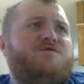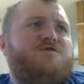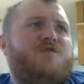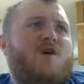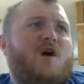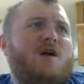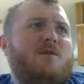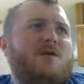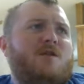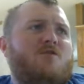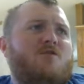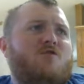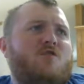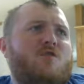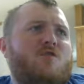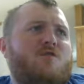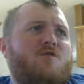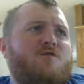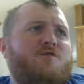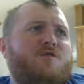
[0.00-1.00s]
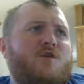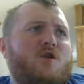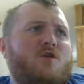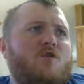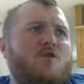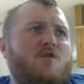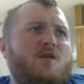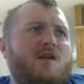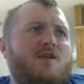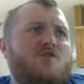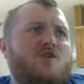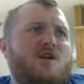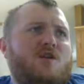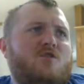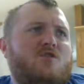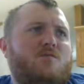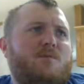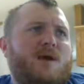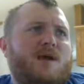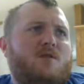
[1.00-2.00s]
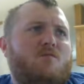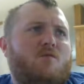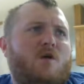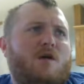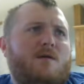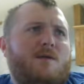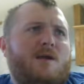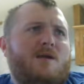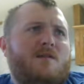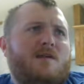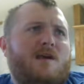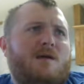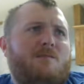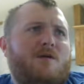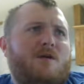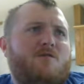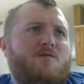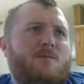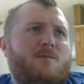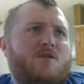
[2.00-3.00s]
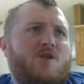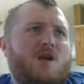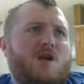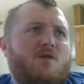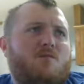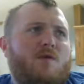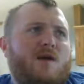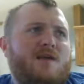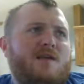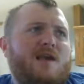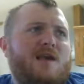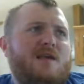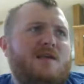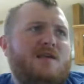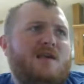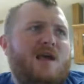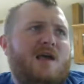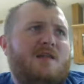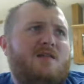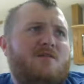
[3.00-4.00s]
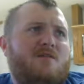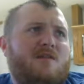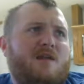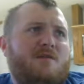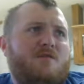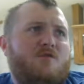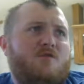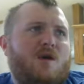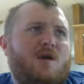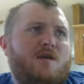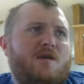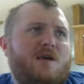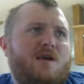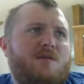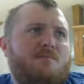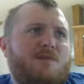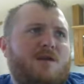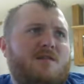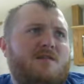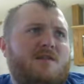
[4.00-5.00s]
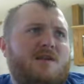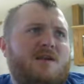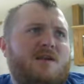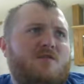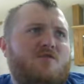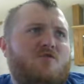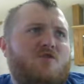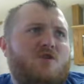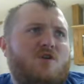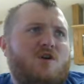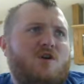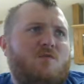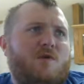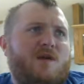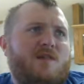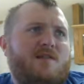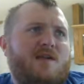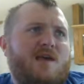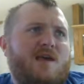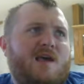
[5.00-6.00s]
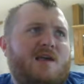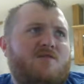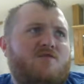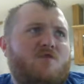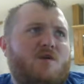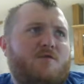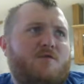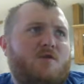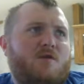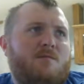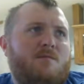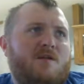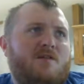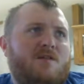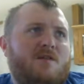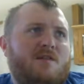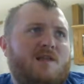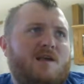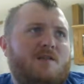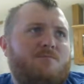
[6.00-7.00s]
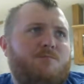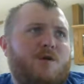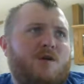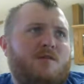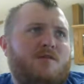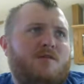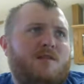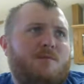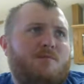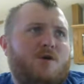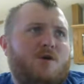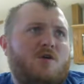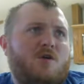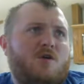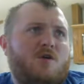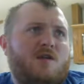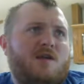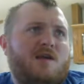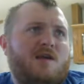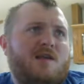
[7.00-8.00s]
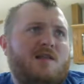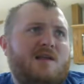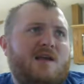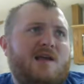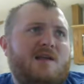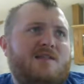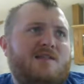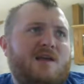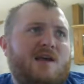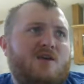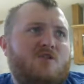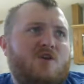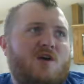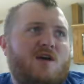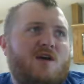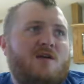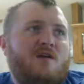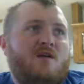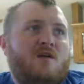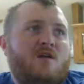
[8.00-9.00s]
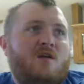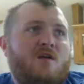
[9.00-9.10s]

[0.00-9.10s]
Foreign Minister Fumio Kishida of Japan welcomed his counterpart from China, Wang Yi, and South Korea, Yang Bensi, in Tokyo Wednesday as North Korean missile test brings temper unity in East Asia.